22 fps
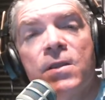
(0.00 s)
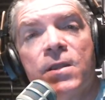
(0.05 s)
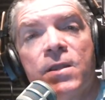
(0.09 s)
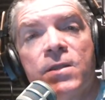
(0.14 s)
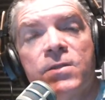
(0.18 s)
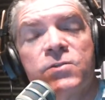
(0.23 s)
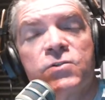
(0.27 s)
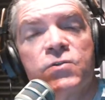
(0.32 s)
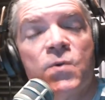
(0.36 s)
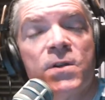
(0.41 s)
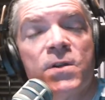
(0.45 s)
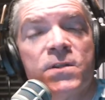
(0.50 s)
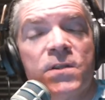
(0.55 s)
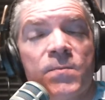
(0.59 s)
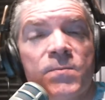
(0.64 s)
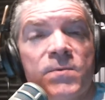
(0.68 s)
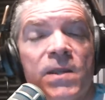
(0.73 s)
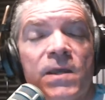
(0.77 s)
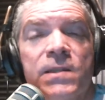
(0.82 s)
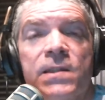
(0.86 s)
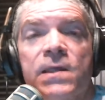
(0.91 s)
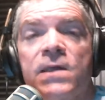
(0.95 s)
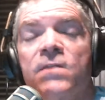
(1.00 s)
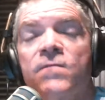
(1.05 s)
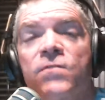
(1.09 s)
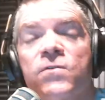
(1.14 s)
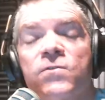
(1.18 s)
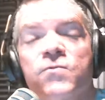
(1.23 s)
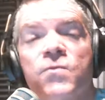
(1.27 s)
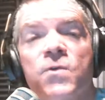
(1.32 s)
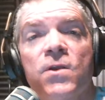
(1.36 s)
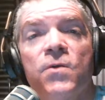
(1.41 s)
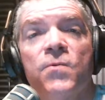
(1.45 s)
and swatting him down out of
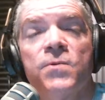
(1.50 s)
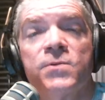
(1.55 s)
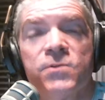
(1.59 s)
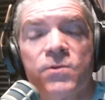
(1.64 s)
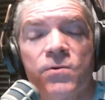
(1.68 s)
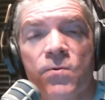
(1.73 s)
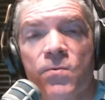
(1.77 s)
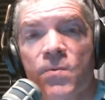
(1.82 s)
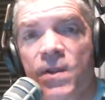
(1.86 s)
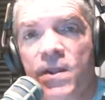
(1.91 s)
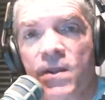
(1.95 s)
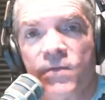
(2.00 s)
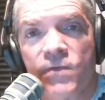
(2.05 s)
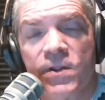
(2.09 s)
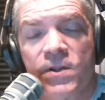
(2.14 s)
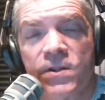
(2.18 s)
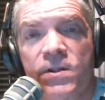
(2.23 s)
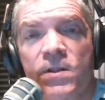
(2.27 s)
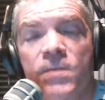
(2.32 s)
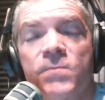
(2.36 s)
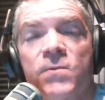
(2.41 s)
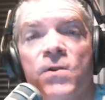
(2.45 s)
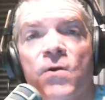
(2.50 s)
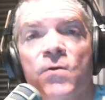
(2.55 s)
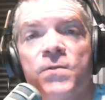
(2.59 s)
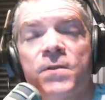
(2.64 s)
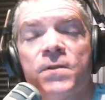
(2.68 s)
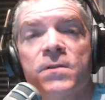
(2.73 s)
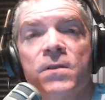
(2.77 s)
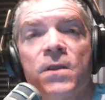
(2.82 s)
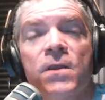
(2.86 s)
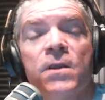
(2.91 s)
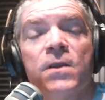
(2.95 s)
the tree was her way of letting him know
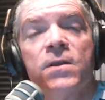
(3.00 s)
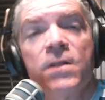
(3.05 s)
that